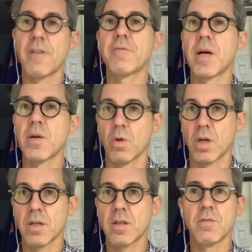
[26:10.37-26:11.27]
loved
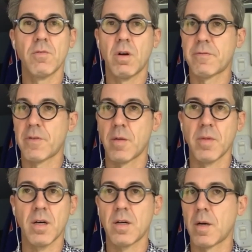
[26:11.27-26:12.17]
my work
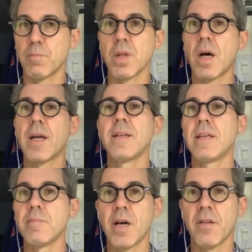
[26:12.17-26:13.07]
from a
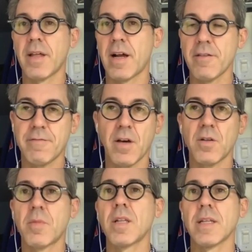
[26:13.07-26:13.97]
blind email that
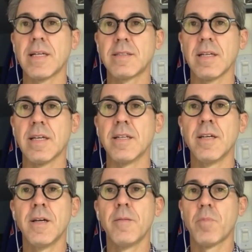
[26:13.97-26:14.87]
I found him on
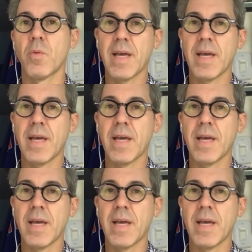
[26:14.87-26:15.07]
LinkedIn,